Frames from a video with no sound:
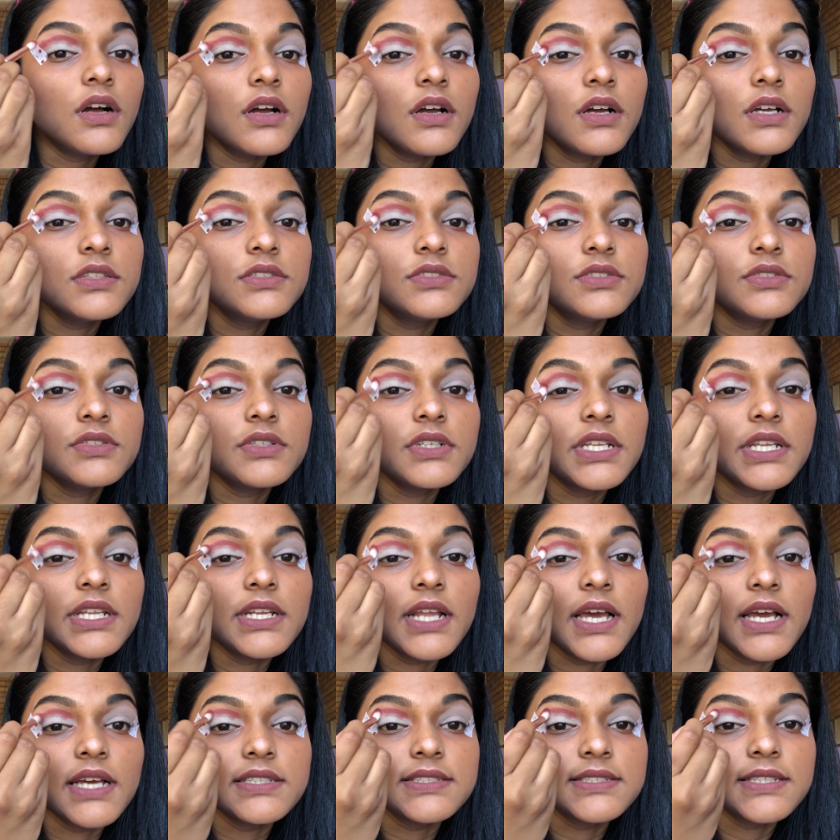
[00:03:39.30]
Oh, it's a really
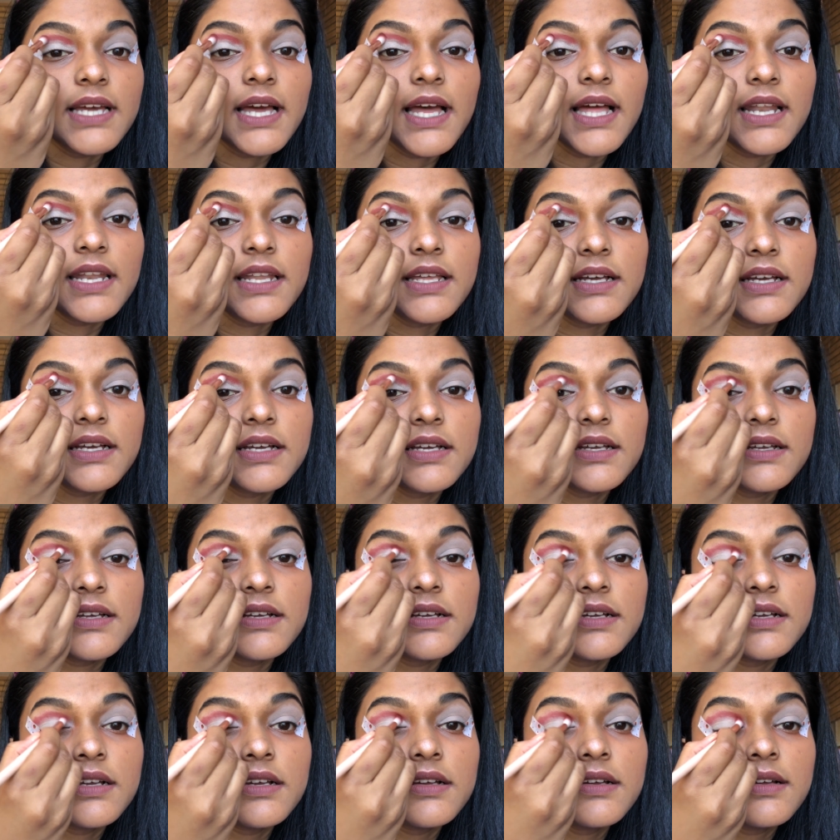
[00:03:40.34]
nice color.
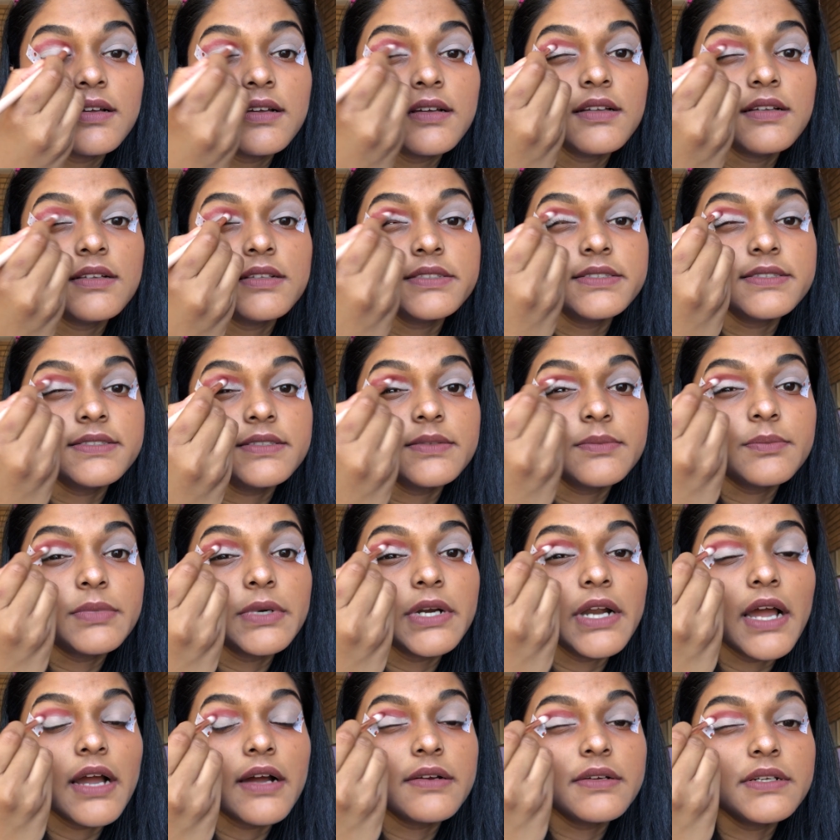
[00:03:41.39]
It's a
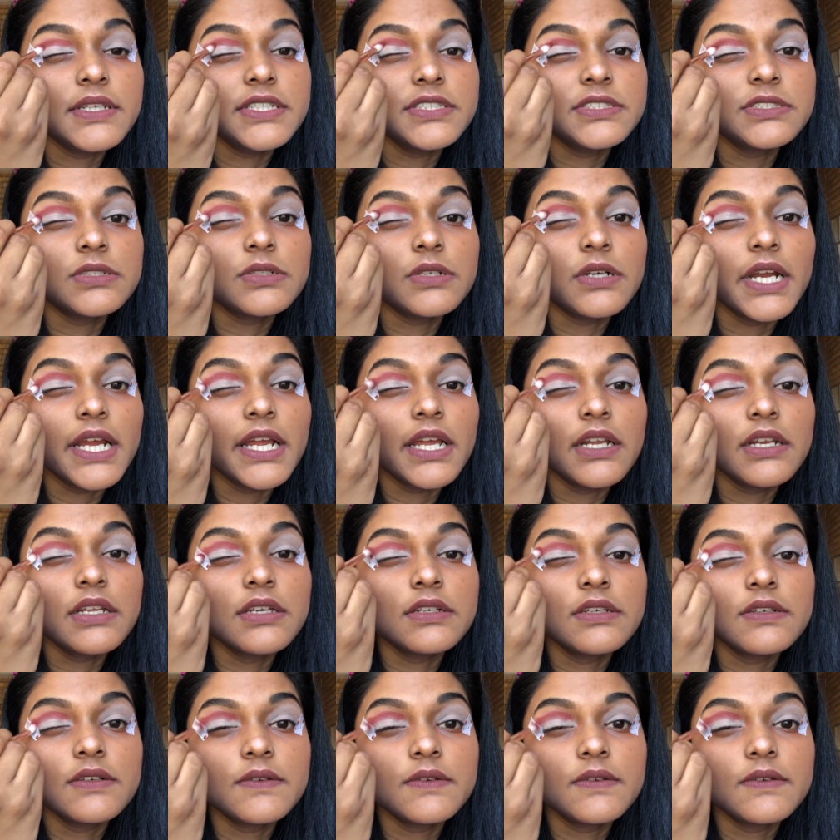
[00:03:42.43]
brownish red.